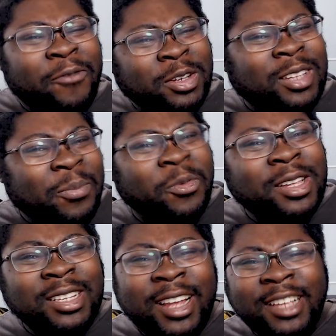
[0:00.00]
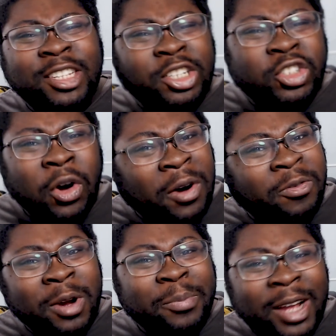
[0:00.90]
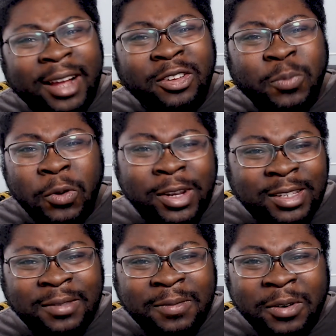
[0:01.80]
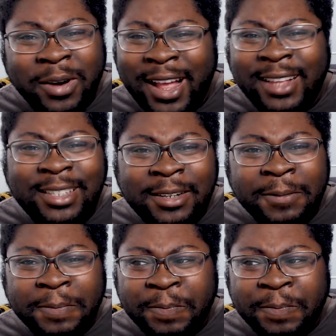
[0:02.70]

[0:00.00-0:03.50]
For some reason, he has a jar of reptiles poison or acid.